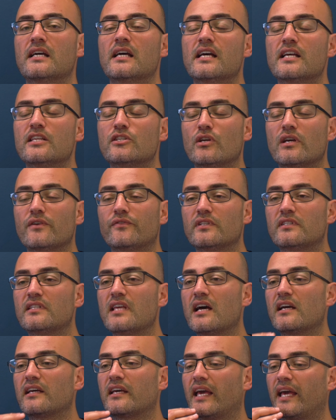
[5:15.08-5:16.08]
So if the
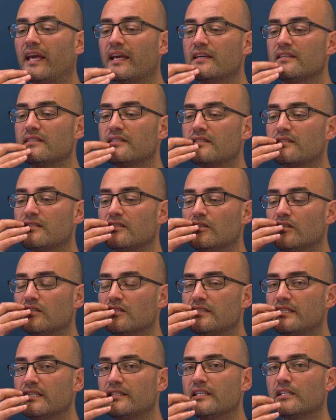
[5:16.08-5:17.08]
tongue is
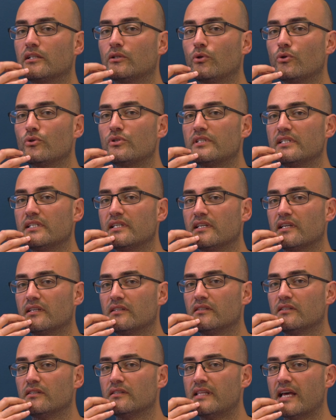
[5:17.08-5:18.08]
sitting loosely
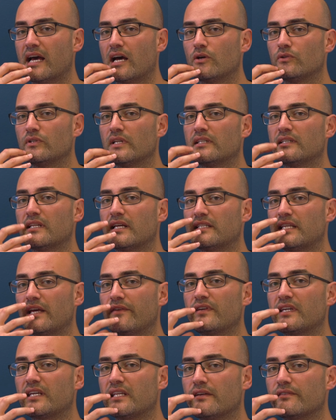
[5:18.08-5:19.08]
down and not
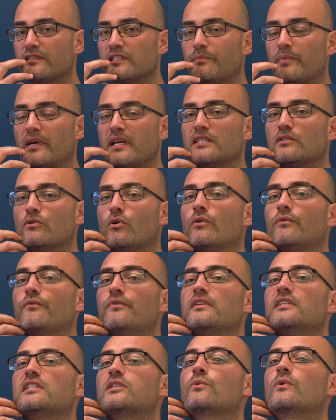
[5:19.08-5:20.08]
having enough space,
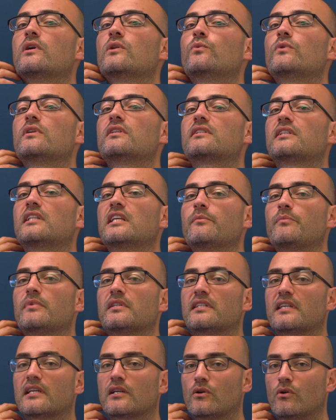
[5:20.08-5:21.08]
obviously when we sleep it
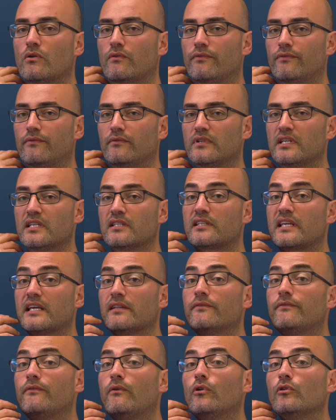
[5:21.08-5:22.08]

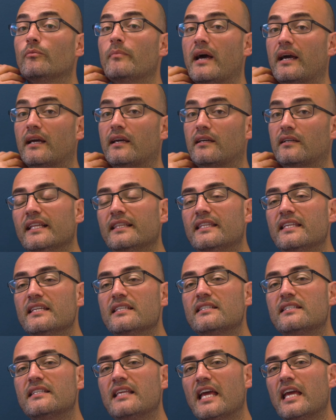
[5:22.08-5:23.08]
can fall back.
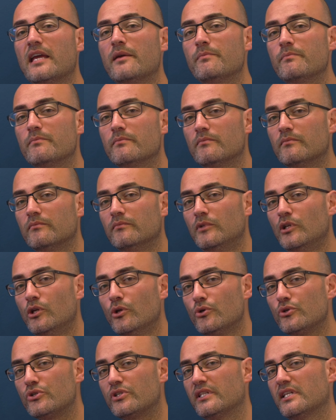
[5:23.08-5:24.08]
This same
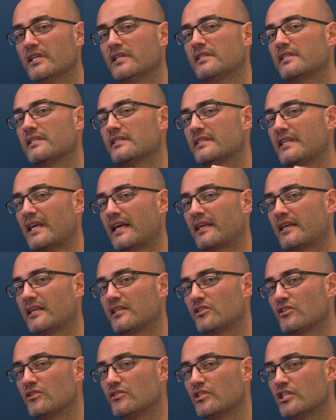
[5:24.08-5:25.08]
looseness and saggy
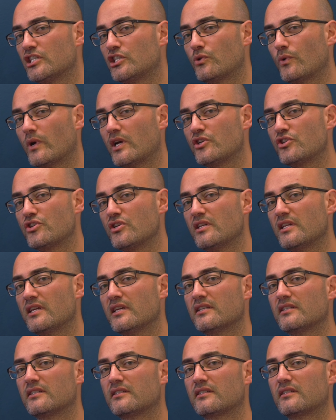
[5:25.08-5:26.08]
situation
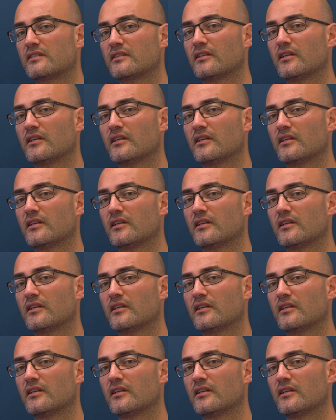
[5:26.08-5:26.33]
is